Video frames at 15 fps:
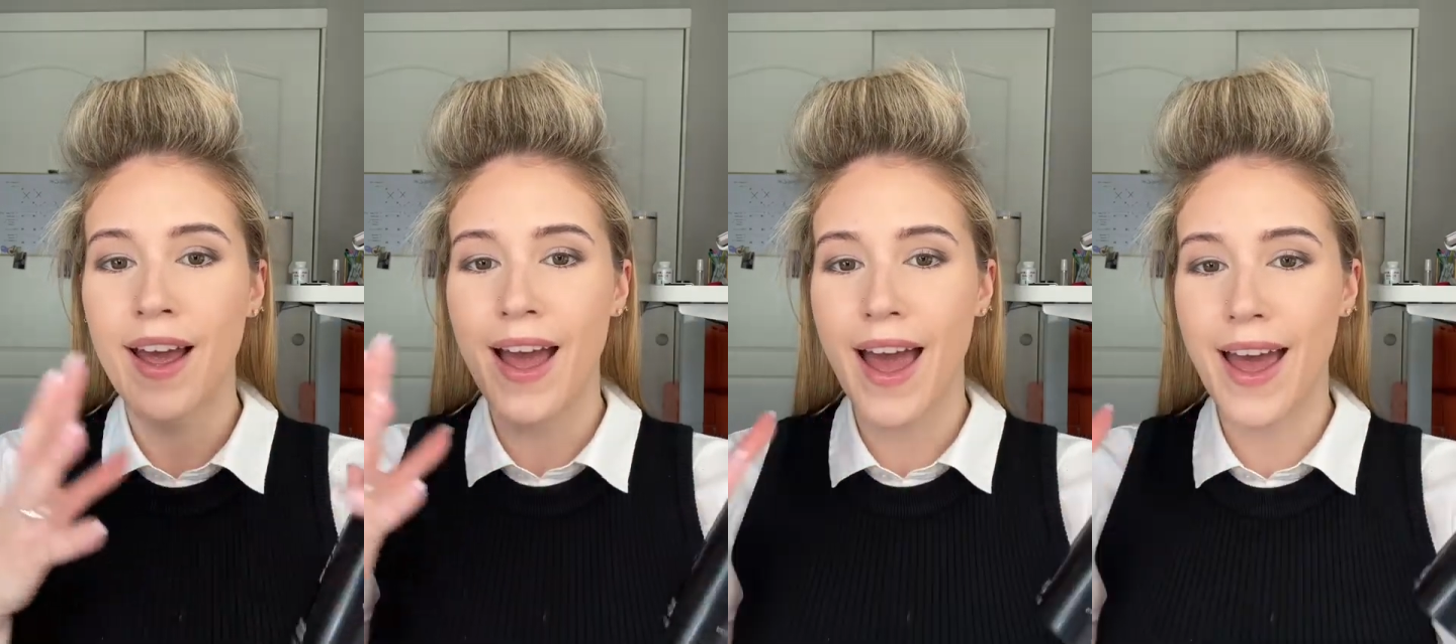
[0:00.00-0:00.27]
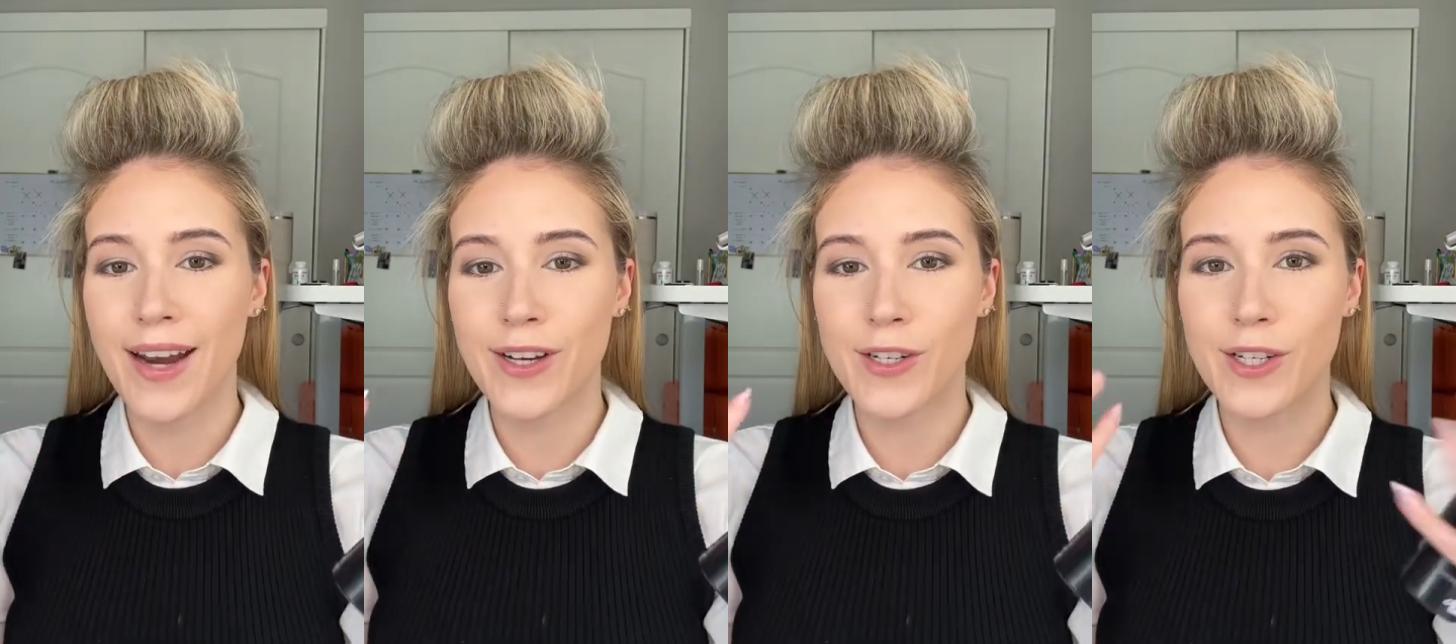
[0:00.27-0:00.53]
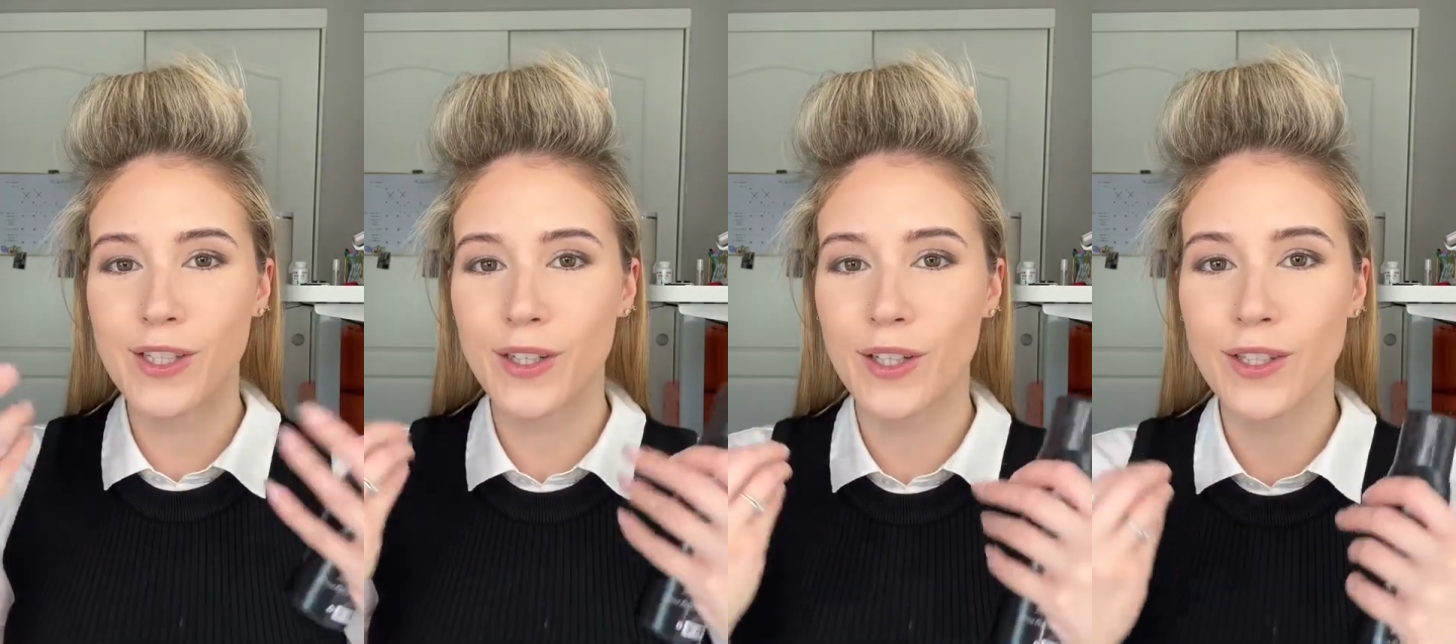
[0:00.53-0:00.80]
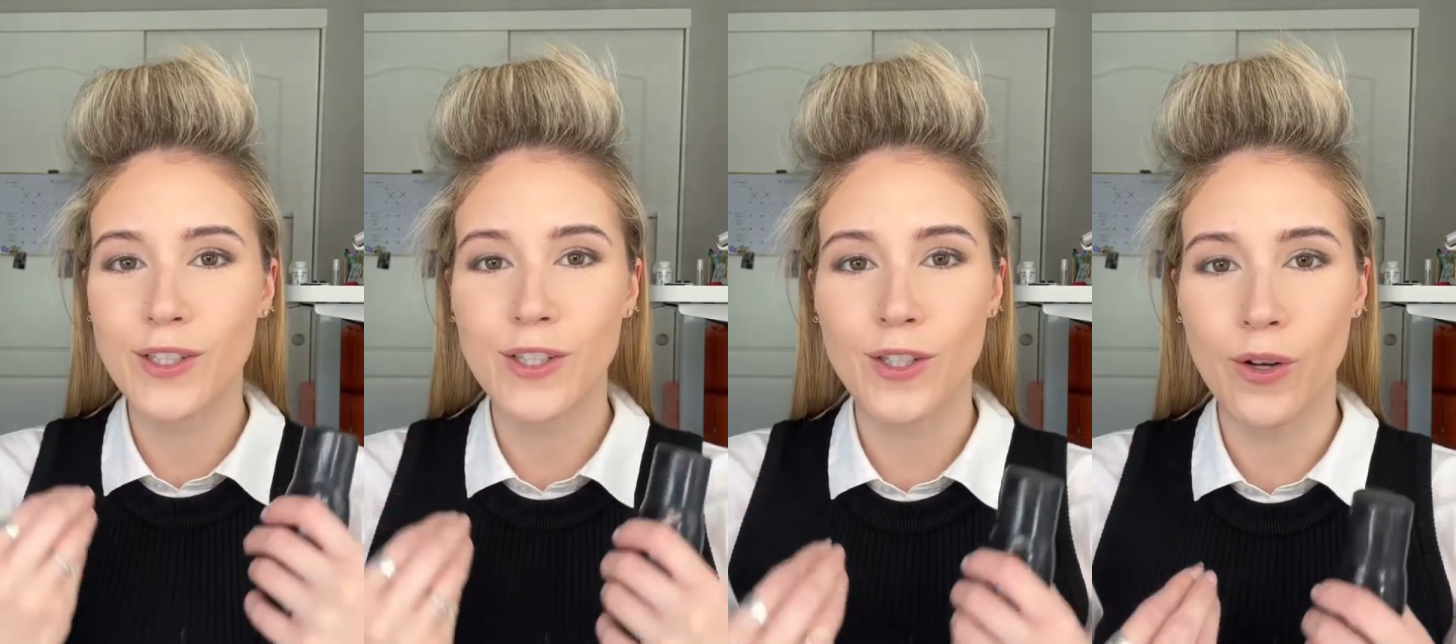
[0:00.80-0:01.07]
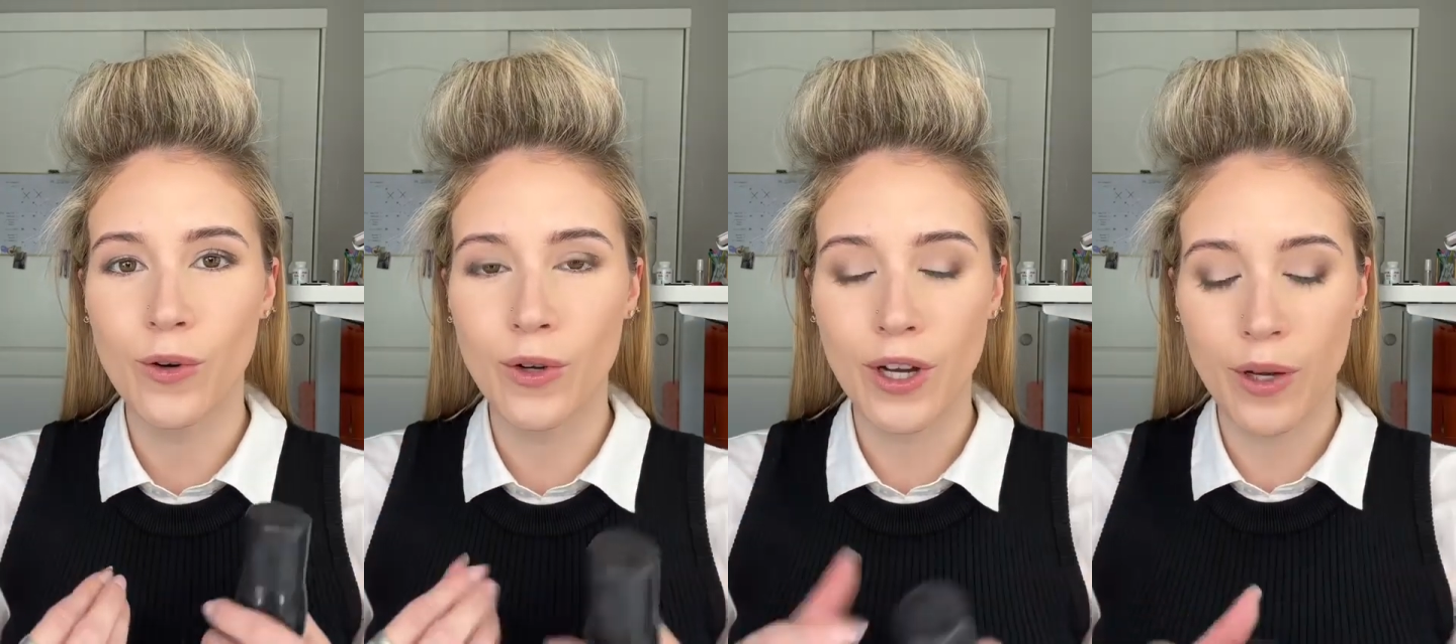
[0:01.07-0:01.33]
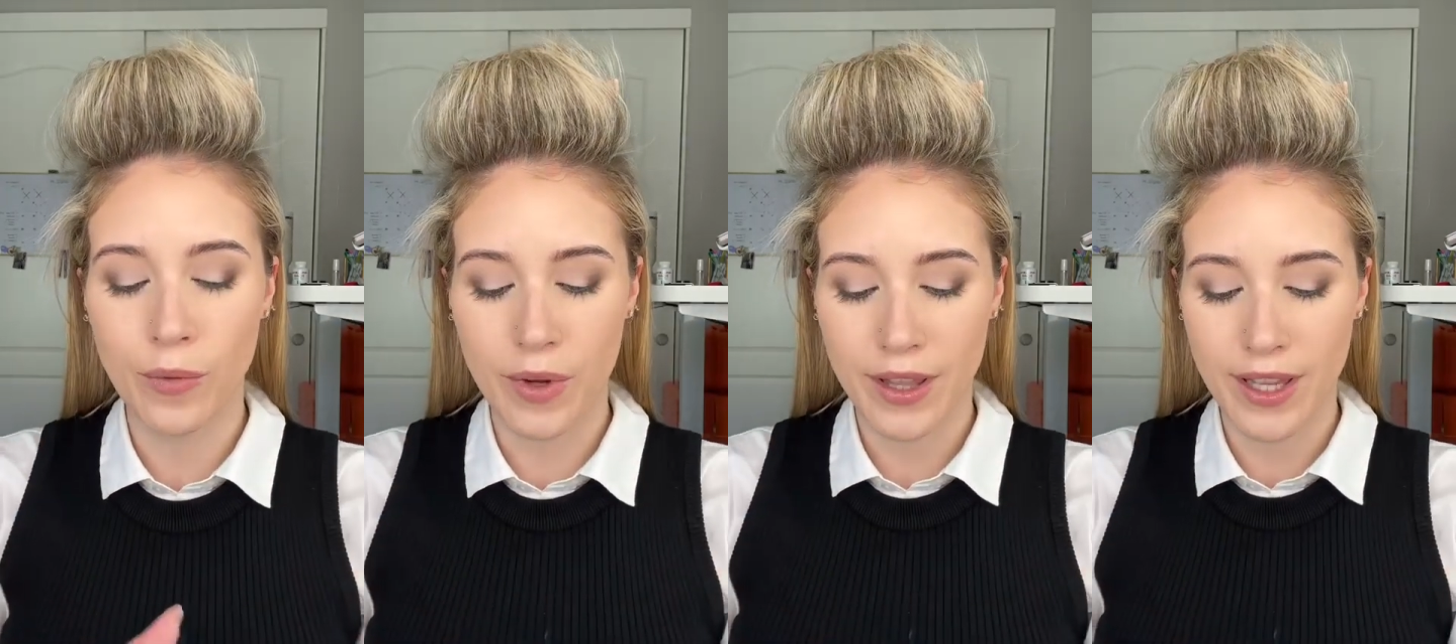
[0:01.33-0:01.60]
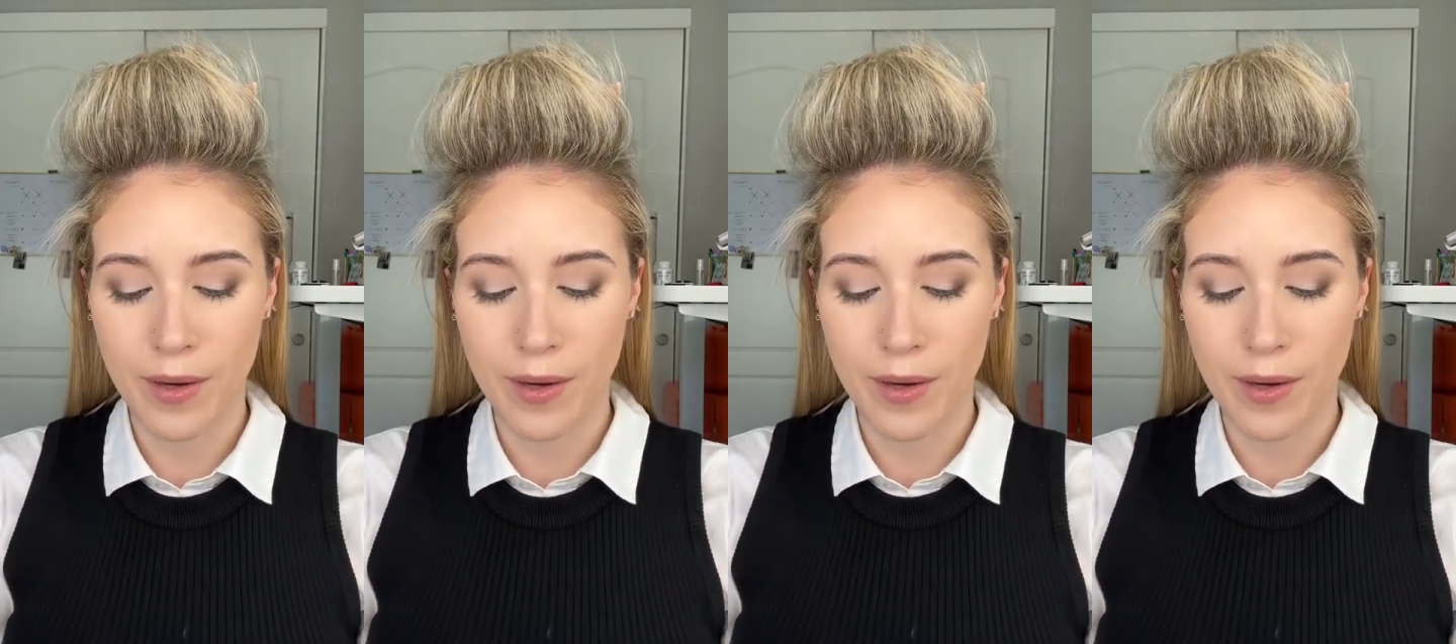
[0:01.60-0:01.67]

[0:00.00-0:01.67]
and it just looked so good when the